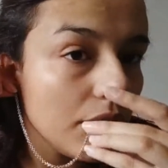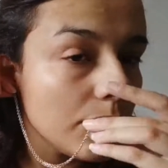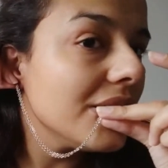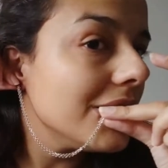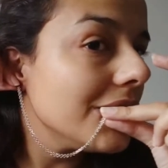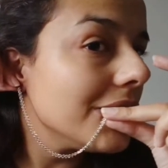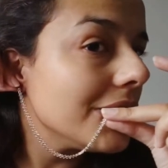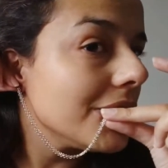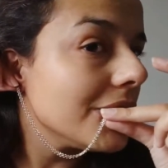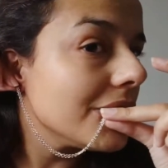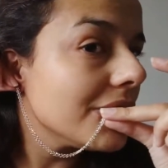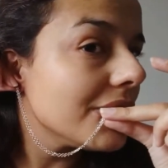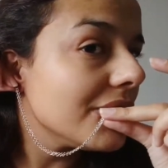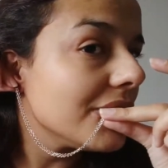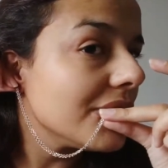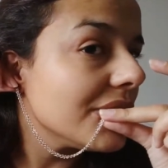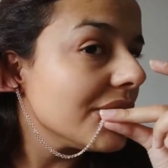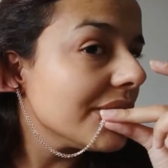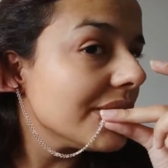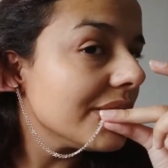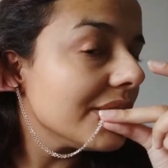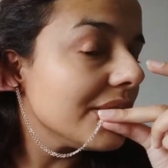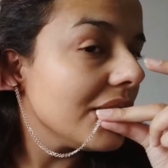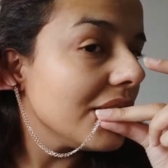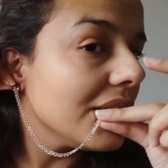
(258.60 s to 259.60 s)
And you can
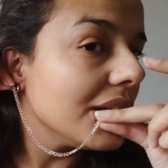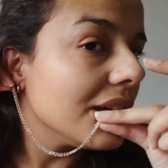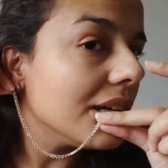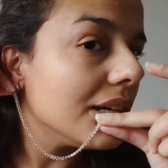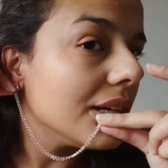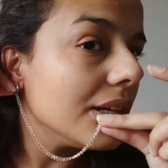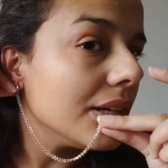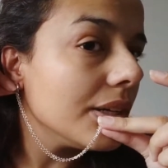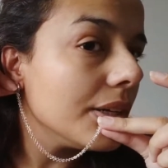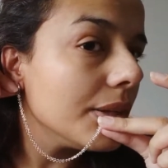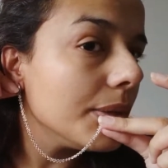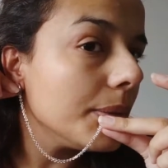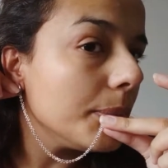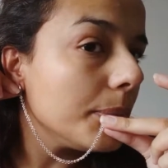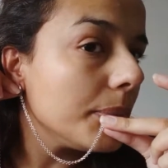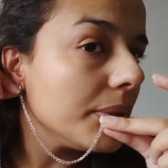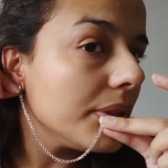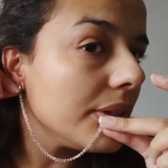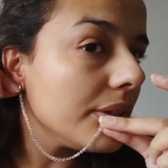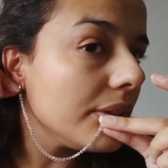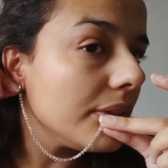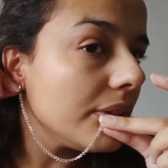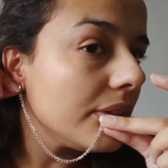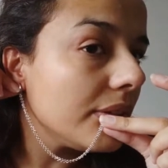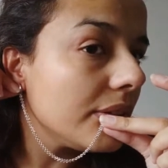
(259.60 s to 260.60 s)
see it
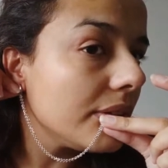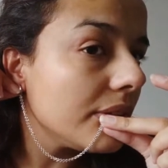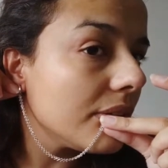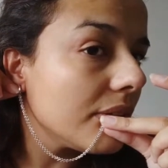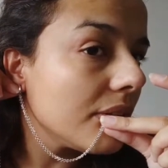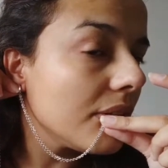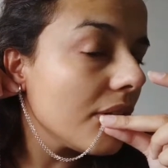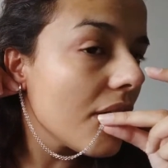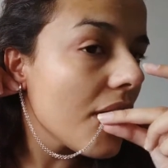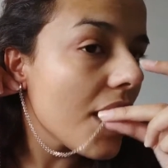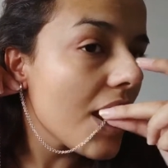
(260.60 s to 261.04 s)
makes